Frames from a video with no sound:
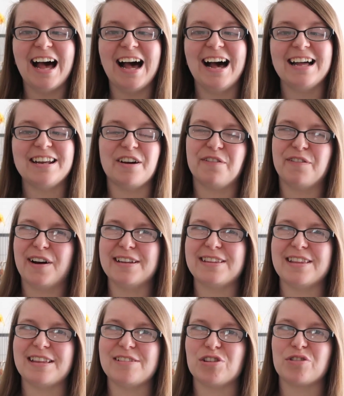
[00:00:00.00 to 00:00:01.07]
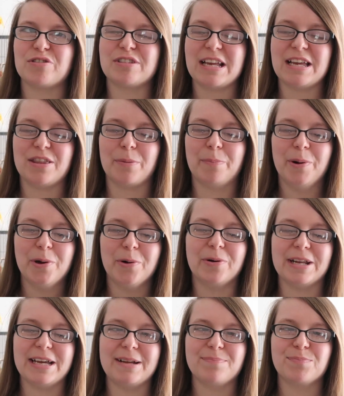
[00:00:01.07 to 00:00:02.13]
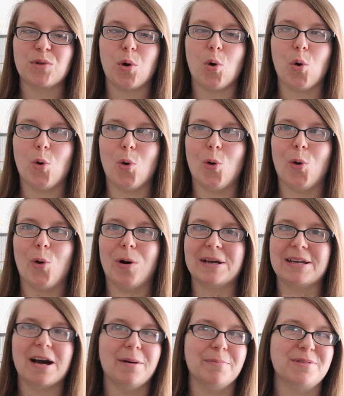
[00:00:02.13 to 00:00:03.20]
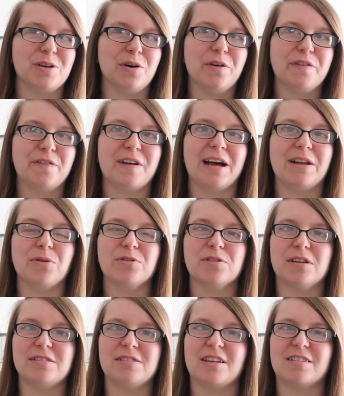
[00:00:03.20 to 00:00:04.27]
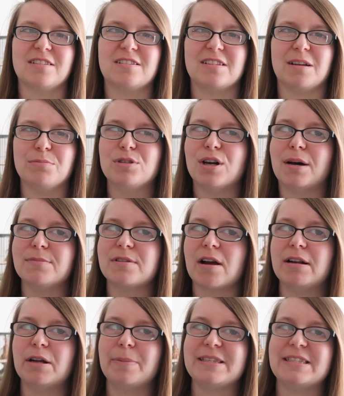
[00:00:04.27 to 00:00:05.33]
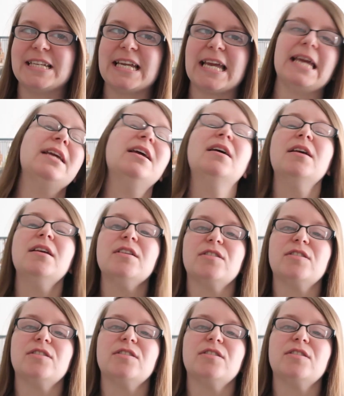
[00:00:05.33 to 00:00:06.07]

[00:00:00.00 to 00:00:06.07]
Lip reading: and I find that they just either poo on it or it comes off, and also it does sometimes go a little bit sticky.